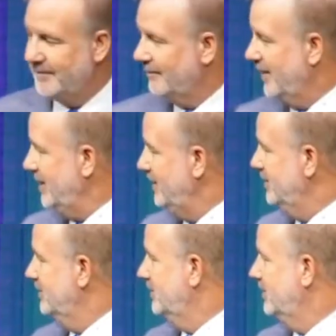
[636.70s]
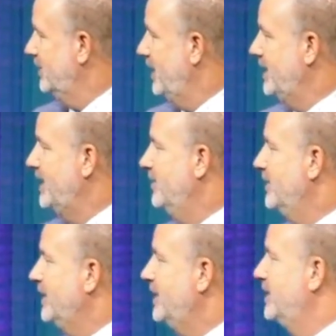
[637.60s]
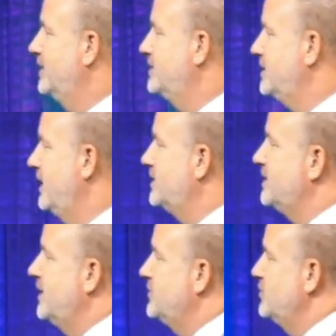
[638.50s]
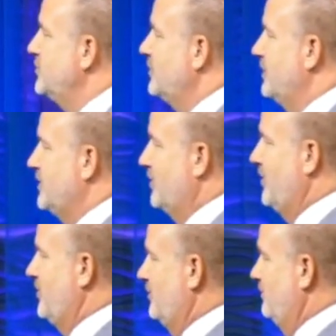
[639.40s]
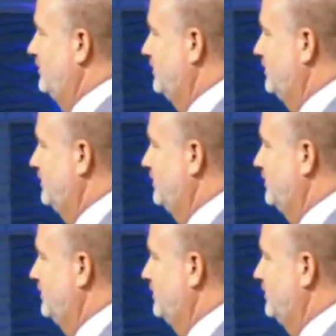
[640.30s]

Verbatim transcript: Right? And here it is. It's an intruder in your home.